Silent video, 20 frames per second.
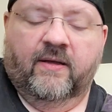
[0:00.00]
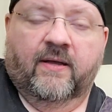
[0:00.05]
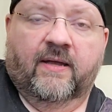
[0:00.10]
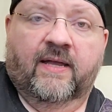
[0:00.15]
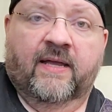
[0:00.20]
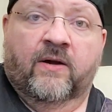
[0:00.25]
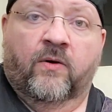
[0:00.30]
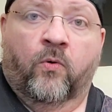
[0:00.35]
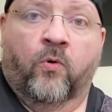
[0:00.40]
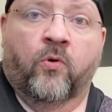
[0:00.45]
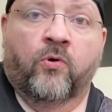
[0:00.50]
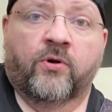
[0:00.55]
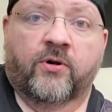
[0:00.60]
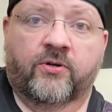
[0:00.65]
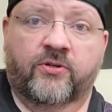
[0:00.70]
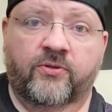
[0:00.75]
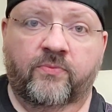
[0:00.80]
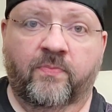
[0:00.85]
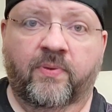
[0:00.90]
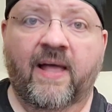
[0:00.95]
in order
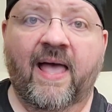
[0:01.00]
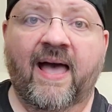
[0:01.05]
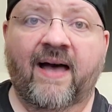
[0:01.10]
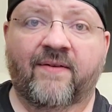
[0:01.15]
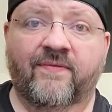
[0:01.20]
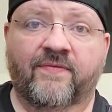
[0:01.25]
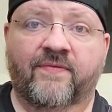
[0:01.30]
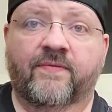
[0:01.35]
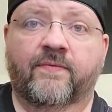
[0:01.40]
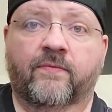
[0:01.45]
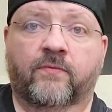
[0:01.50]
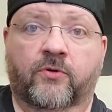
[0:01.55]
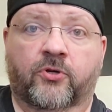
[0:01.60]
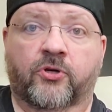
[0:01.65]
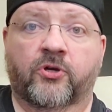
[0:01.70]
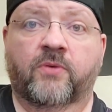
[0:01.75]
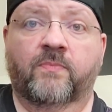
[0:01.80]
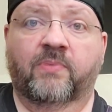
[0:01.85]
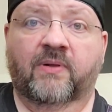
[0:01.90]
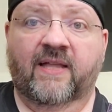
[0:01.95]
to have
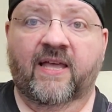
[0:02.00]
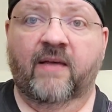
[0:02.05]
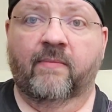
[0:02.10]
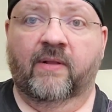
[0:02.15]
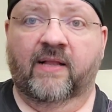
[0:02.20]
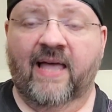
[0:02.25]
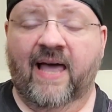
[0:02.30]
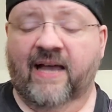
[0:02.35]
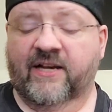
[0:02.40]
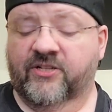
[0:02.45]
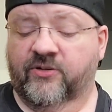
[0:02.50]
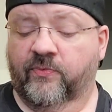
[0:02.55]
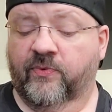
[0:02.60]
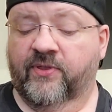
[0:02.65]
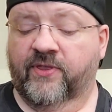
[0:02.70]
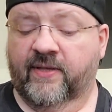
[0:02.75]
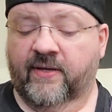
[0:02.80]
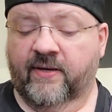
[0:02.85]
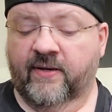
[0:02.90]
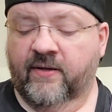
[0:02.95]
good playable action with
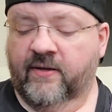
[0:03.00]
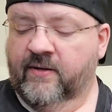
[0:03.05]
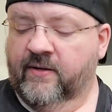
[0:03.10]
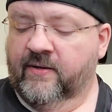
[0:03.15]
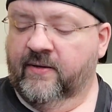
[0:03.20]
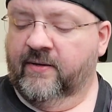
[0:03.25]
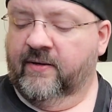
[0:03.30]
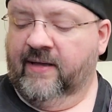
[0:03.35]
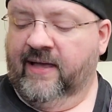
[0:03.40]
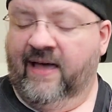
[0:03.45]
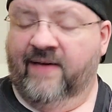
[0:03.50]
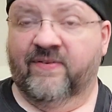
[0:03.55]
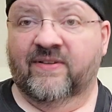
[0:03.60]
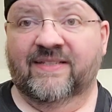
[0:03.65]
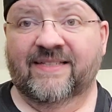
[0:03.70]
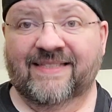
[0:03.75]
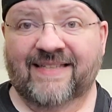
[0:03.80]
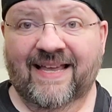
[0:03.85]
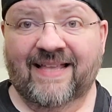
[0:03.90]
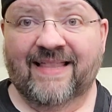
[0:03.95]
it. Having
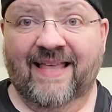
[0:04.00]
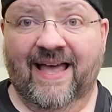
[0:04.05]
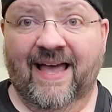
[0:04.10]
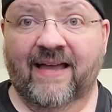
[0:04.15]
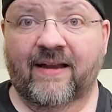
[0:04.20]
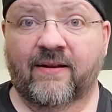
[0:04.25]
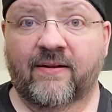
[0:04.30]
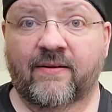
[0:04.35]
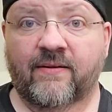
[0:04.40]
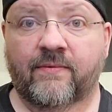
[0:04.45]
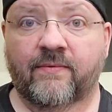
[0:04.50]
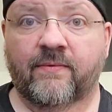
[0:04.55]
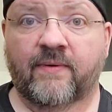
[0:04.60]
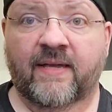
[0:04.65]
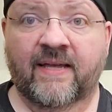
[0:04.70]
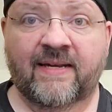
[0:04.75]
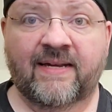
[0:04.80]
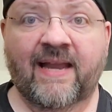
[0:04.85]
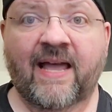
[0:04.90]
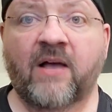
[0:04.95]
said that,
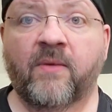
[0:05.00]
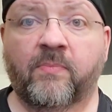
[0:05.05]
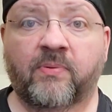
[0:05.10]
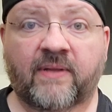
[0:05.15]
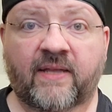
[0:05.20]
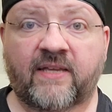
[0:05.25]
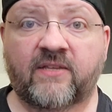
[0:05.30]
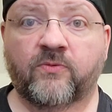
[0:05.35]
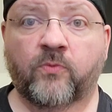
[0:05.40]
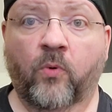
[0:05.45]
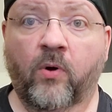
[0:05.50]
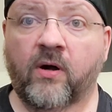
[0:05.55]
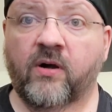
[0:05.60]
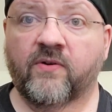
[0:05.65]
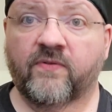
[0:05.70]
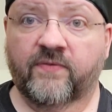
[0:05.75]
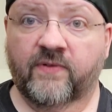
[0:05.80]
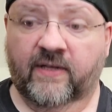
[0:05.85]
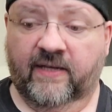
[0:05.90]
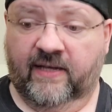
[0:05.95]
it now plays
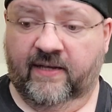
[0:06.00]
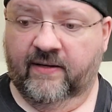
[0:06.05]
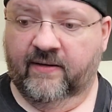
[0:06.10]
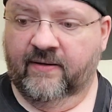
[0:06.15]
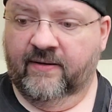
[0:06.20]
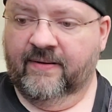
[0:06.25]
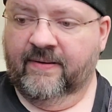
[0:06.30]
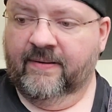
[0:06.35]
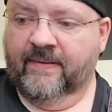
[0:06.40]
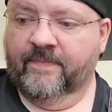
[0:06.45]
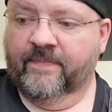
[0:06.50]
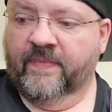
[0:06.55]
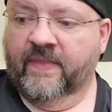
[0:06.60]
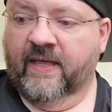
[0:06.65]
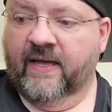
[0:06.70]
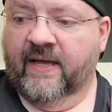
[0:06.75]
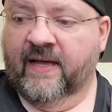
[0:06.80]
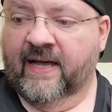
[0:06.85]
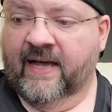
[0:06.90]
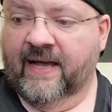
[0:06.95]
wonderfully.
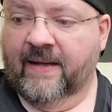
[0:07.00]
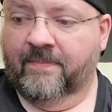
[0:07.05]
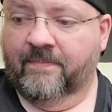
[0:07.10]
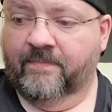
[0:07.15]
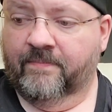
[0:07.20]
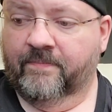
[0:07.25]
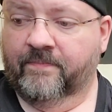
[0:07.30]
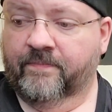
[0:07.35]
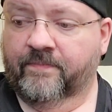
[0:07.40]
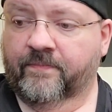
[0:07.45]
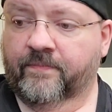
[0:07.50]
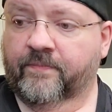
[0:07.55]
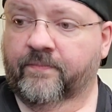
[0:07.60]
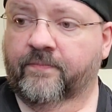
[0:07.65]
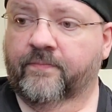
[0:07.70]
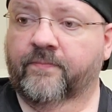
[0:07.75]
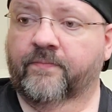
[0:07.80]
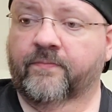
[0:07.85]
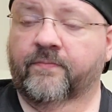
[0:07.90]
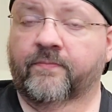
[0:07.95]
And
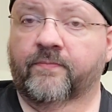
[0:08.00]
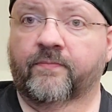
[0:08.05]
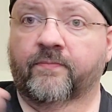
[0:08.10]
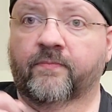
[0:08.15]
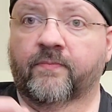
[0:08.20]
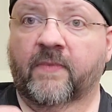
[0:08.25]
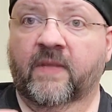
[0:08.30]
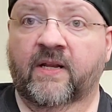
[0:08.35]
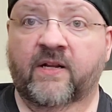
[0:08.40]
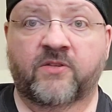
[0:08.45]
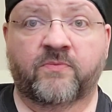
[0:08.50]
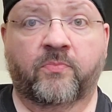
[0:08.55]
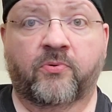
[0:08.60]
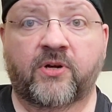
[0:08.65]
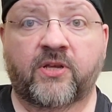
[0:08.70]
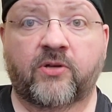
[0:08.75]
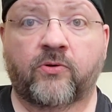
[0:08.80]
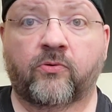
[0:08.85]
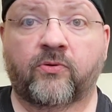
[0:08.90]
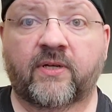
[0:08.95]
it's a
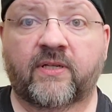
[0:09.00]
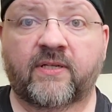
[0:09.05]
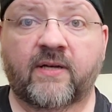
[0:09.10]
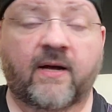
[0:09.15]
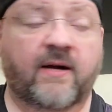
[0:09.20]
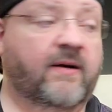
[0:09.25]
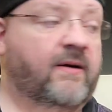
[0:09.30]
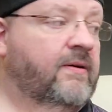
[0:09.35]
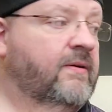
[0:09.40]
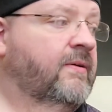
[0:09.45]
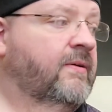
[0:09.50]
pretty cool guitar.